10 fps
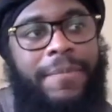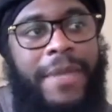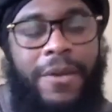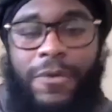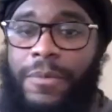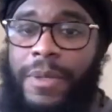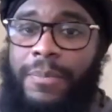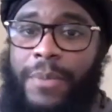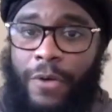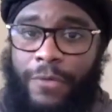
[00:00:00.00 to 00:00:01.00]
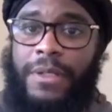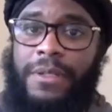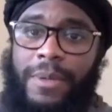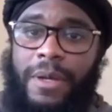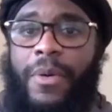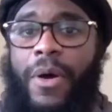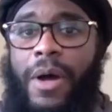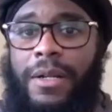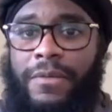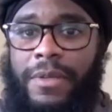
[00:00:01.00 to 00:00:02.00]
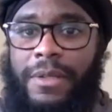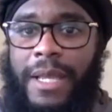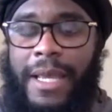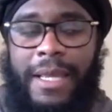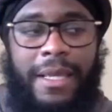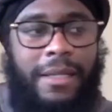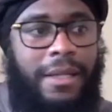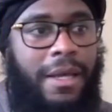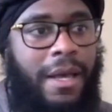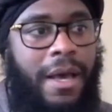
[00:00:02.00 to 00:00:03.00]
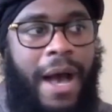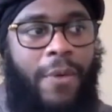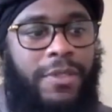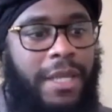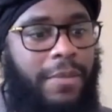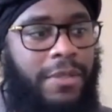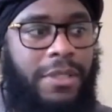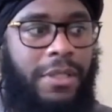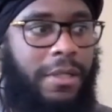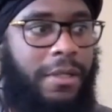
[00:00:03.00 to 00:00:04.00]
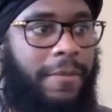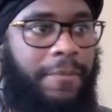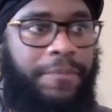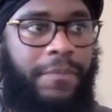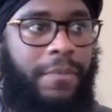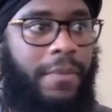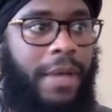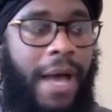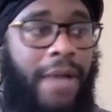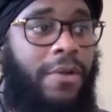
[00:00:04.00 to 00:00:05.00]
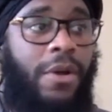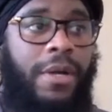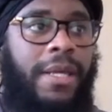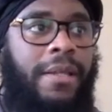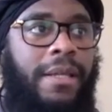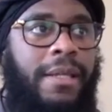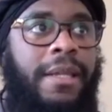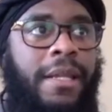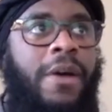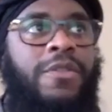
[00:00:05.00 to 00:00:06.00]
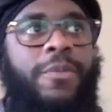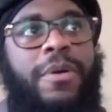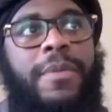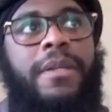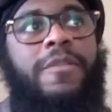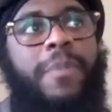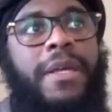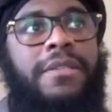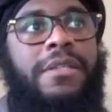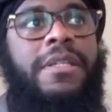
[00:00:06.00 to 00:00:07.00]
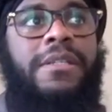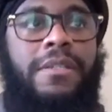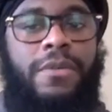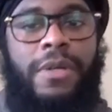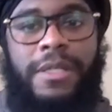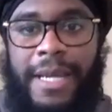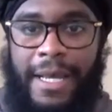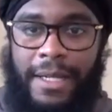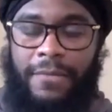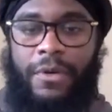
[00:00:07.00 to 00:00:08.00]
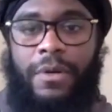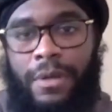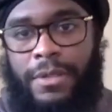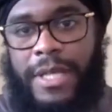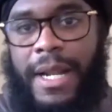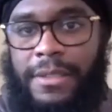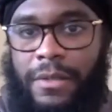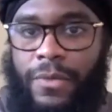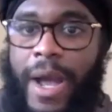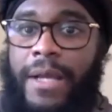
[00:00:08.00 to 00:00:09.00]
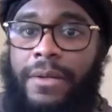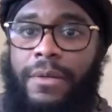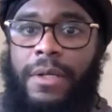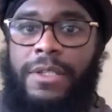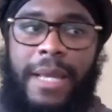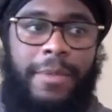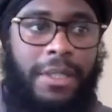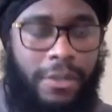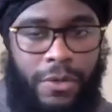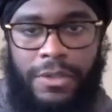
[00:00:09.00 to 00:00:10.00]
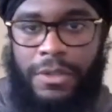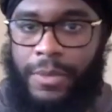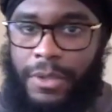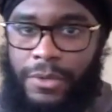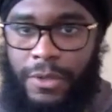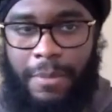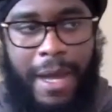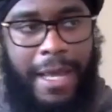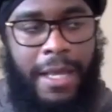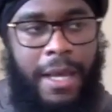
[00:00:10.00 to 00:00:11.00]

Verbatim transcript: that it would be perfect to be a part of it and i was able to i don't know it, it, it also put me in a space just listening to it because i got to give a, a shout out to the writer uh, jamie lee lewis and the producer mike